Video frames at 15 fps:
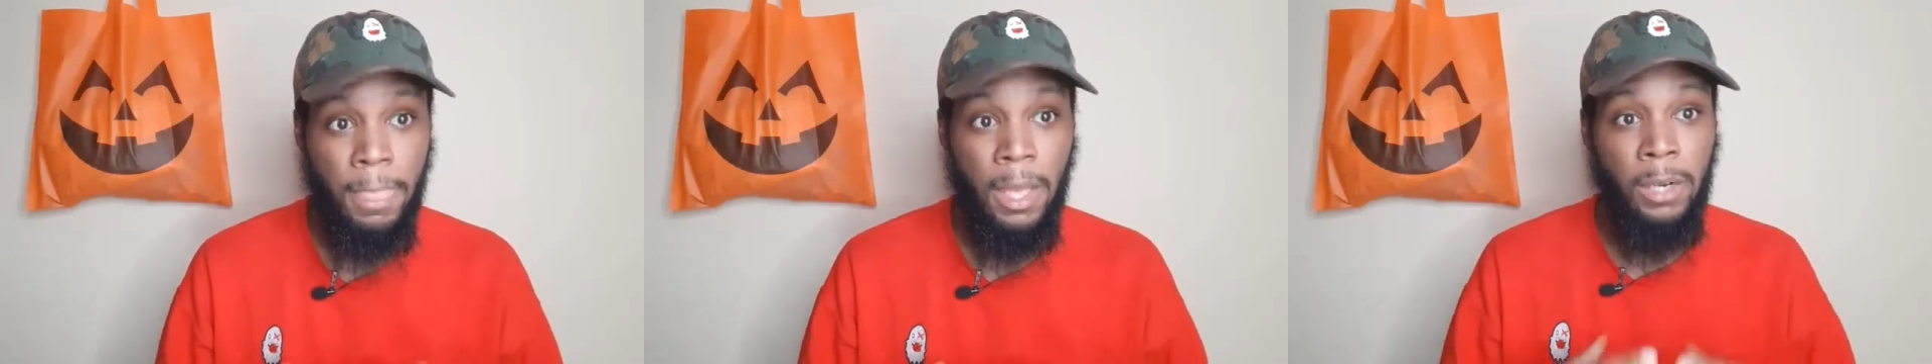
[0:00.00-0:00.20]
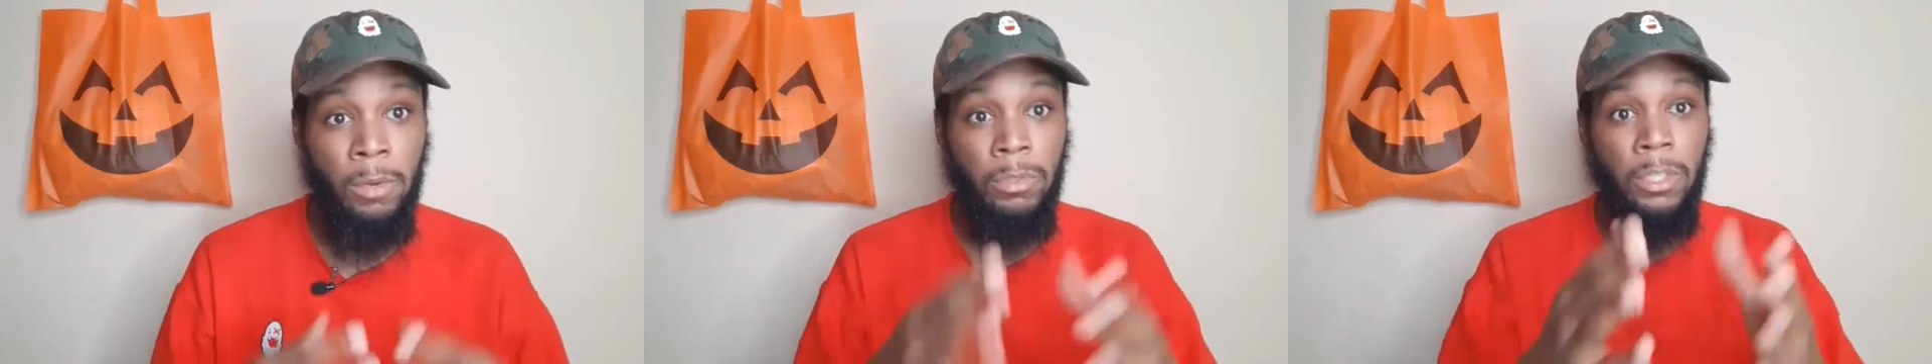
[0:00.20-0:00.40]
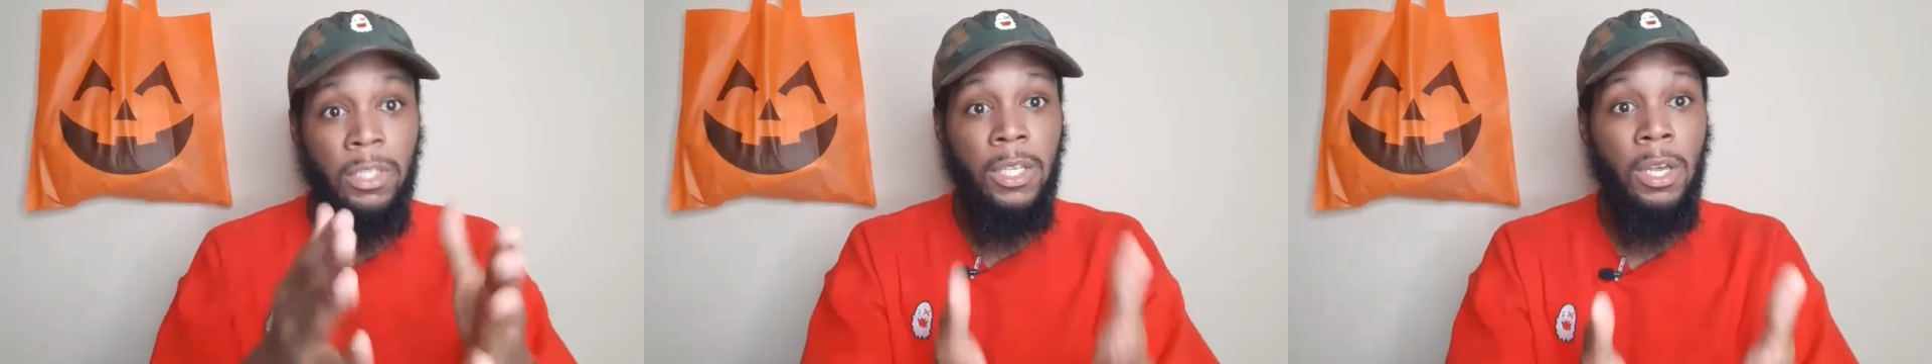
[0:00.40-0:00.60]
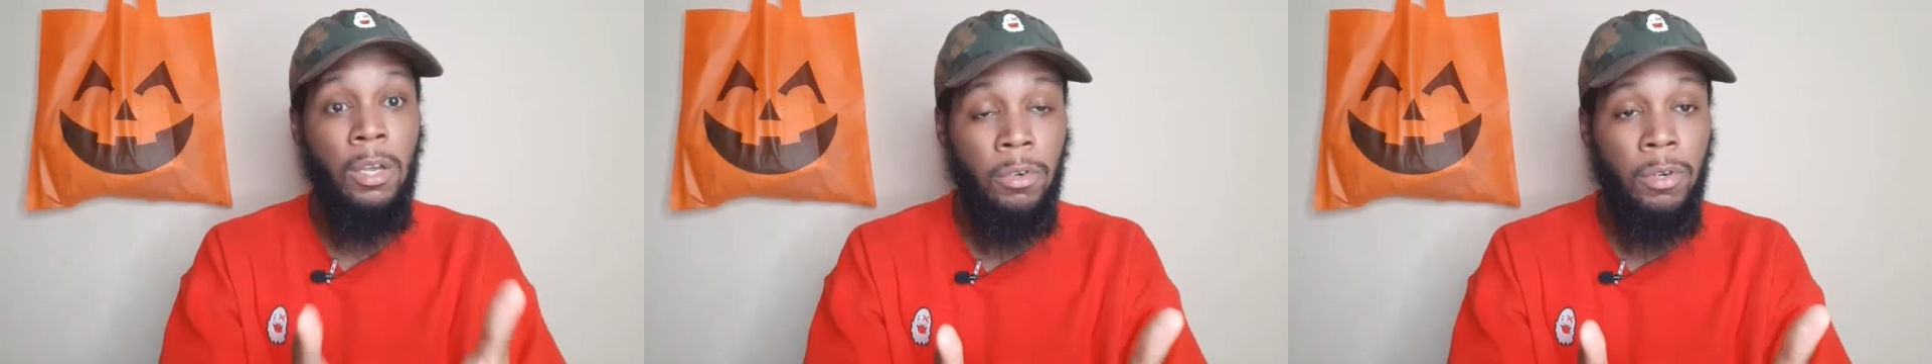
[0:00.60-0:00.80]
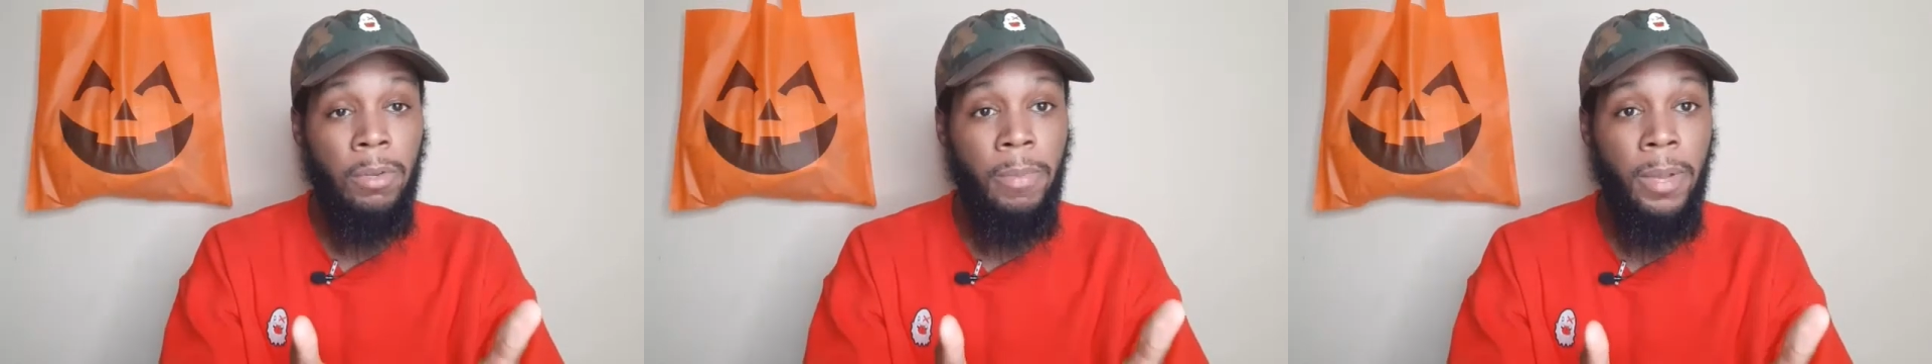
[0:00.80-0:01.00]
I don't just tell
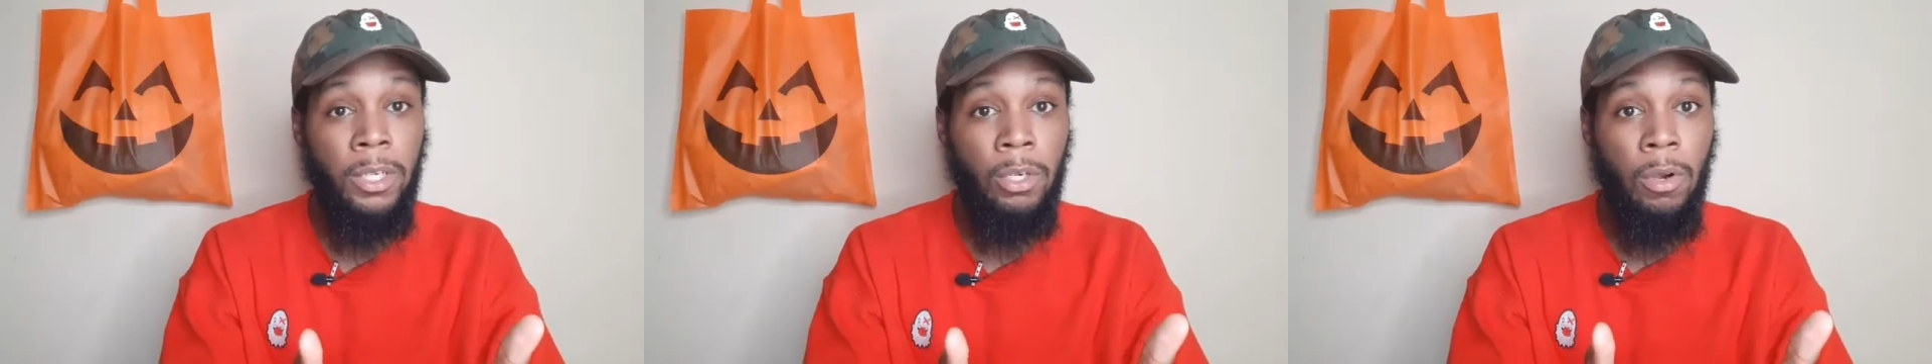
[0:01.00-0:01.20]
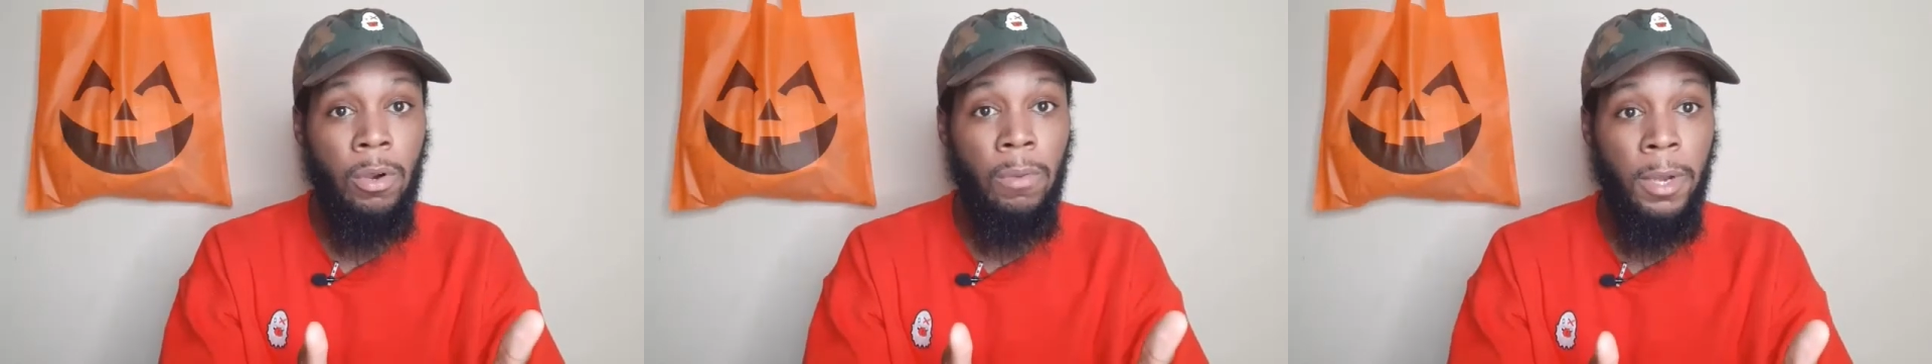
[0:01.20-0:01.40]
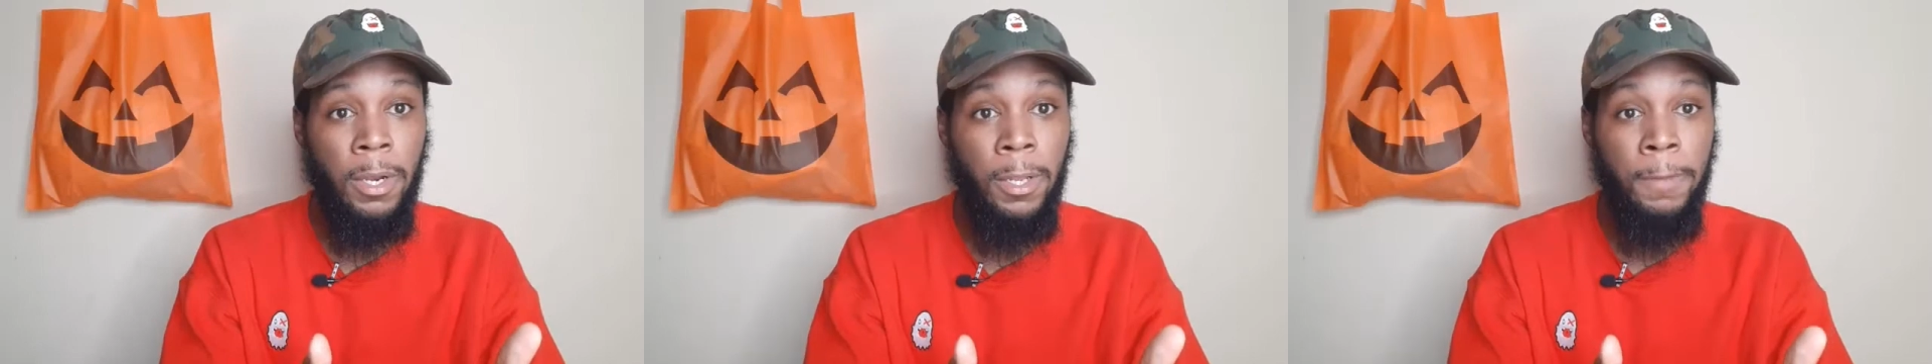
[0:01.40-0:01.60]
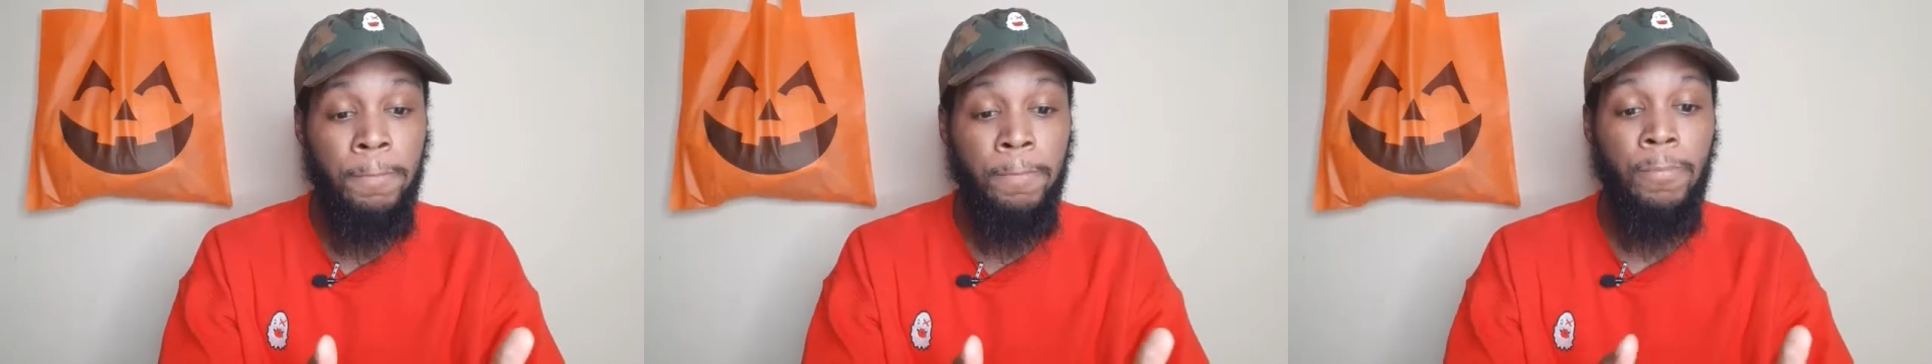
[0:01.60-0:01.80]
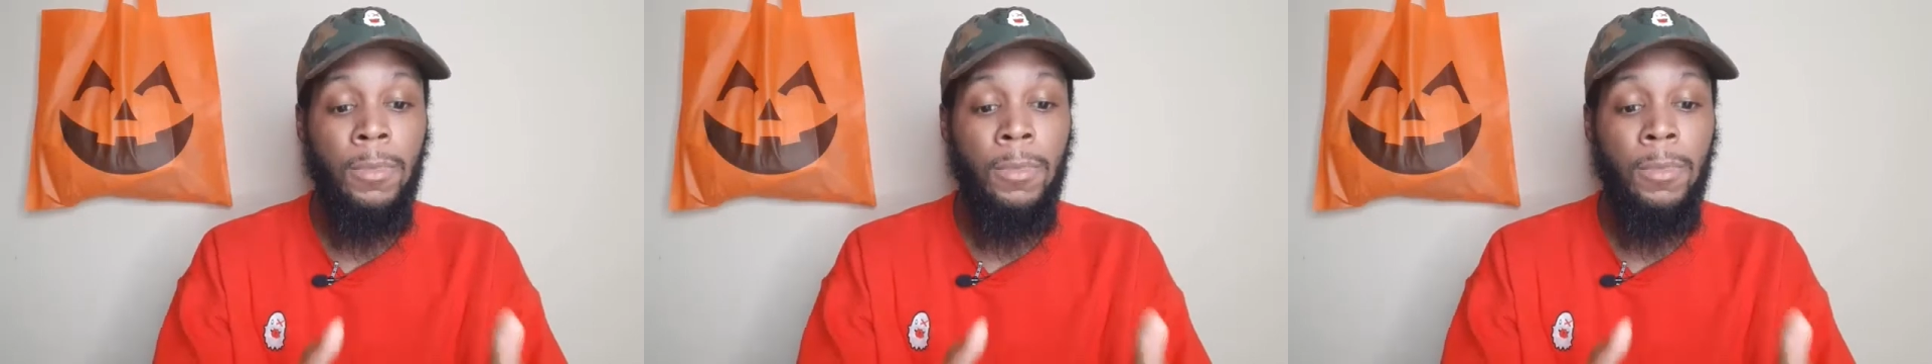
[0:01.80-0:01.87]
you to bet your own money.